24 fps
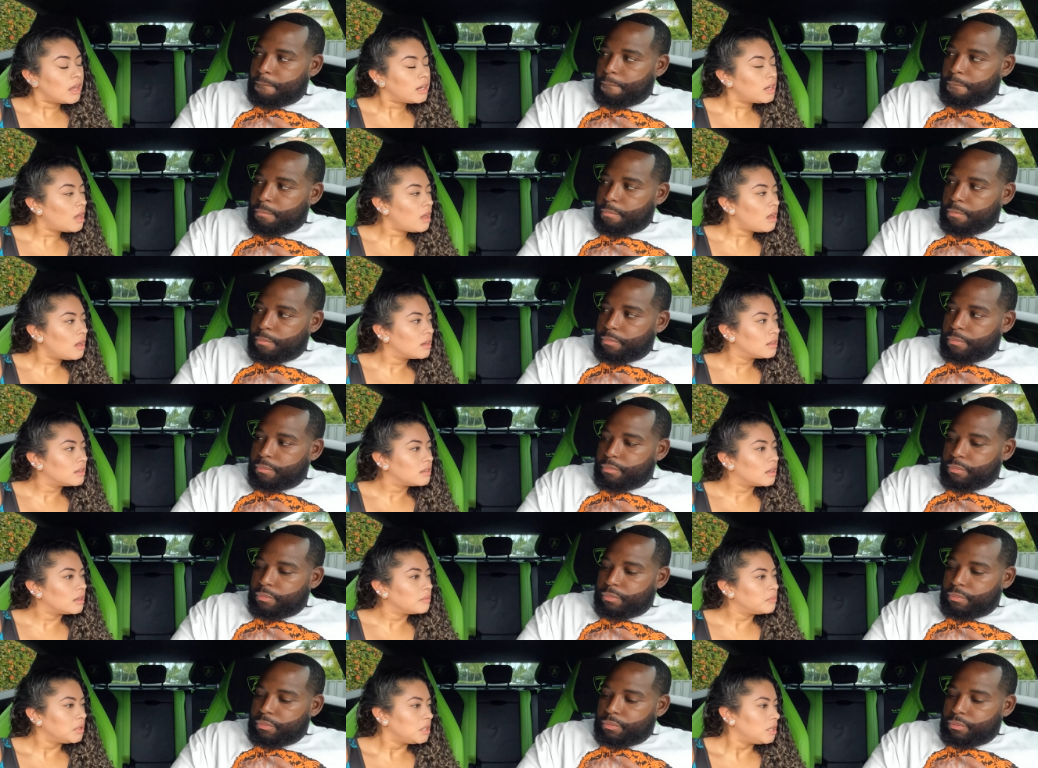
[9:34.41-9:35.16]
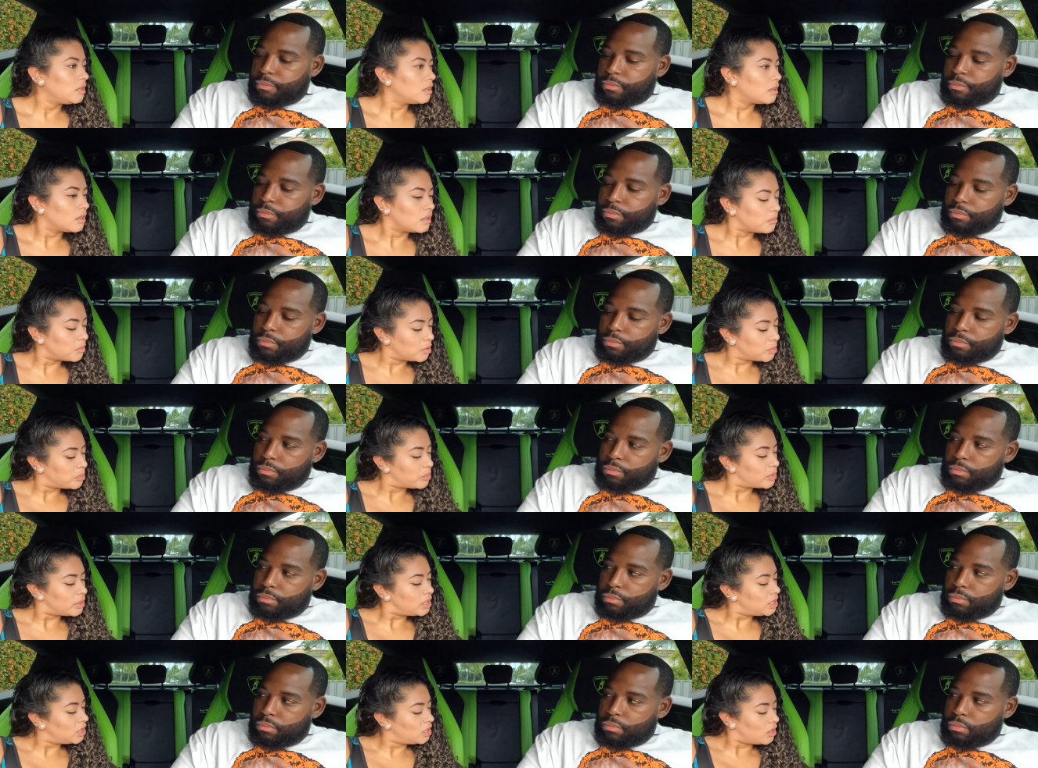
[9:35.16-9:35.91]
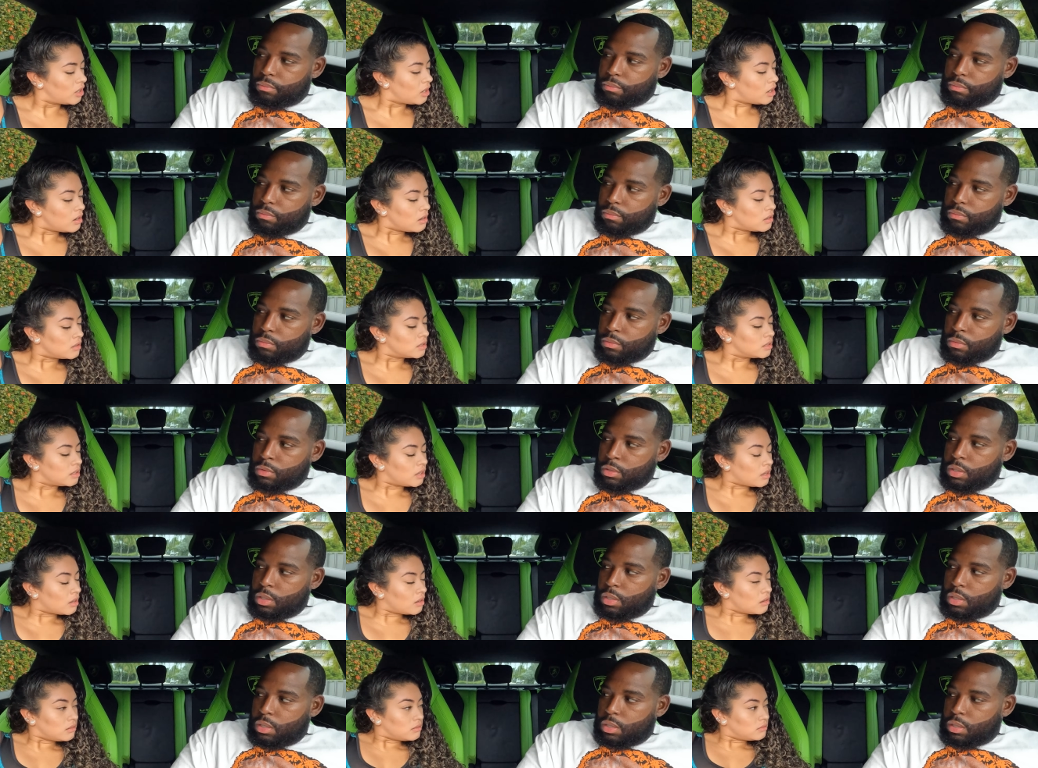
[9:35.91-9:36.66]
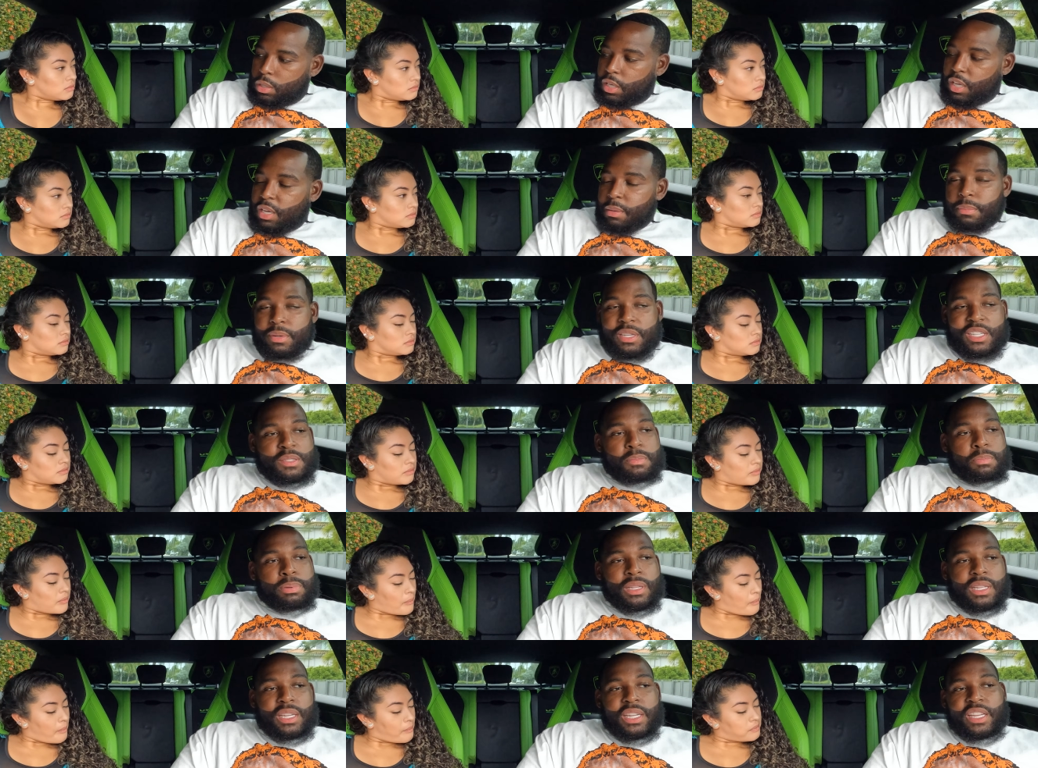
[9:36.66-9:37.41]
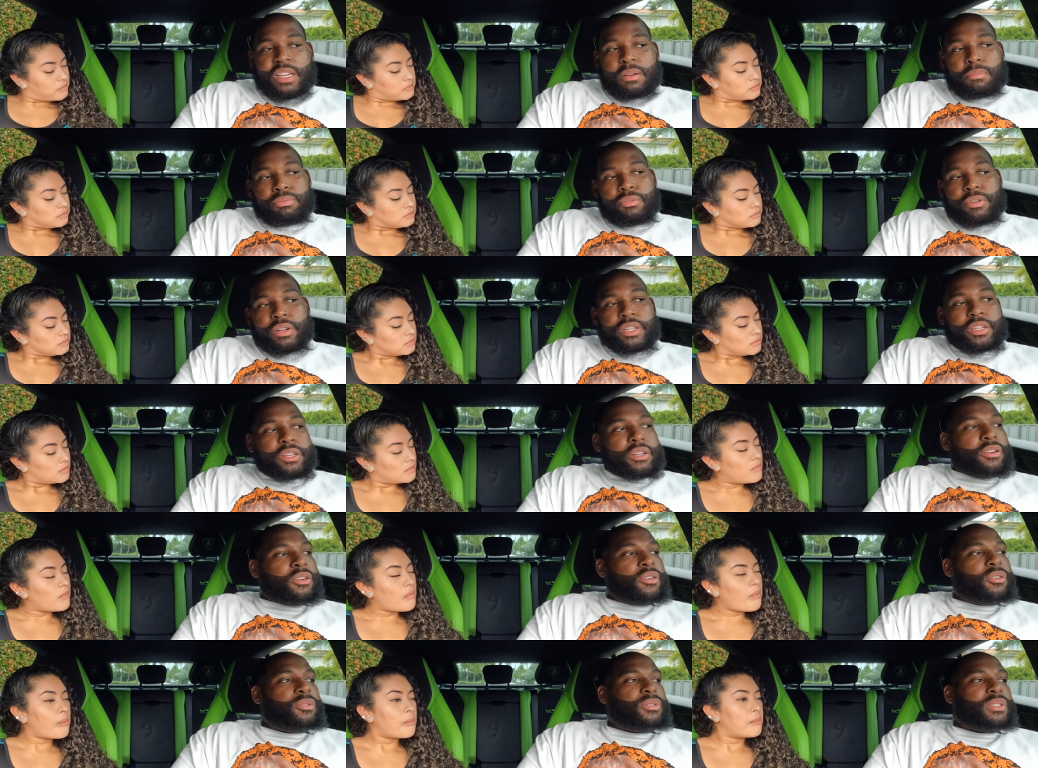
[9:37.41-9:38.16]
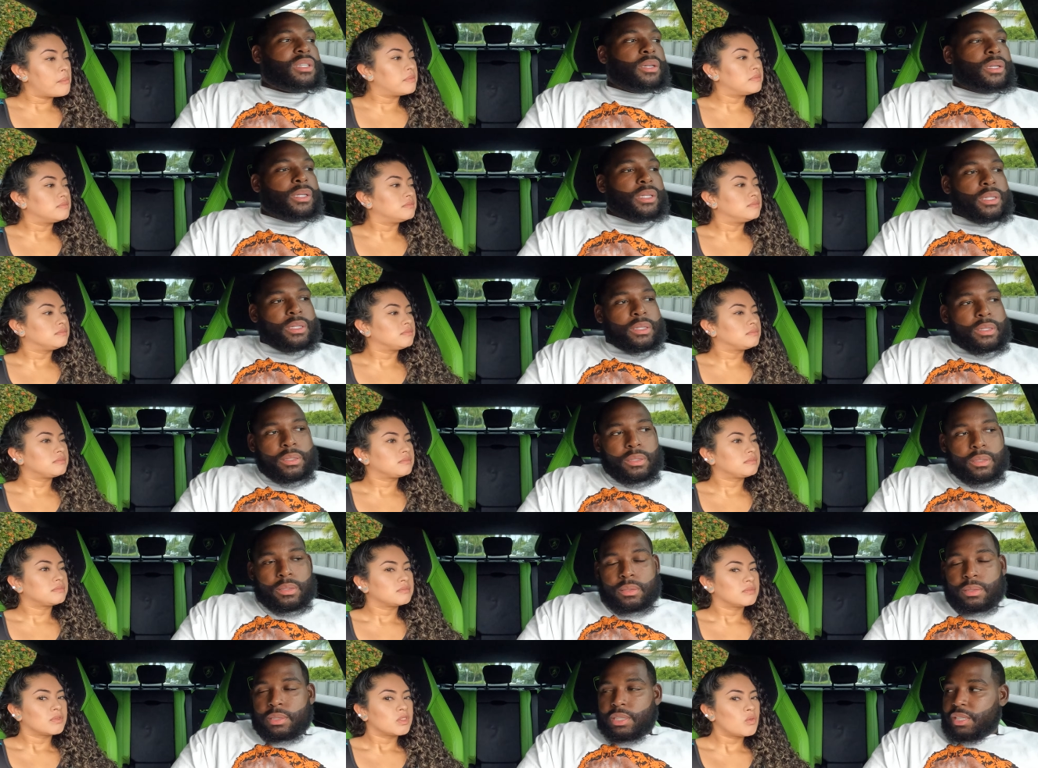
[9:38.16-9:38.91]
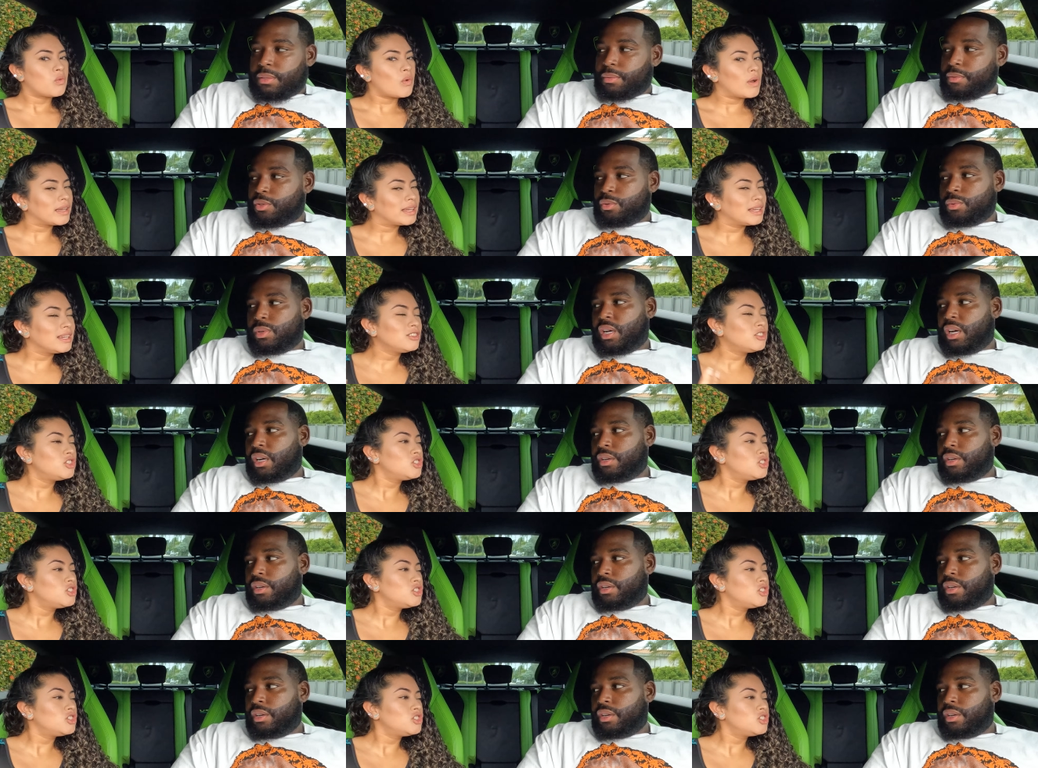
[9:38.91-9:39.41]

Speaker 1: Why not? I mean, I'm a pretty girl, no?
Speaker 2: Yeah, but there's plenty of pretty girls out here.
Speaker 1: That's what you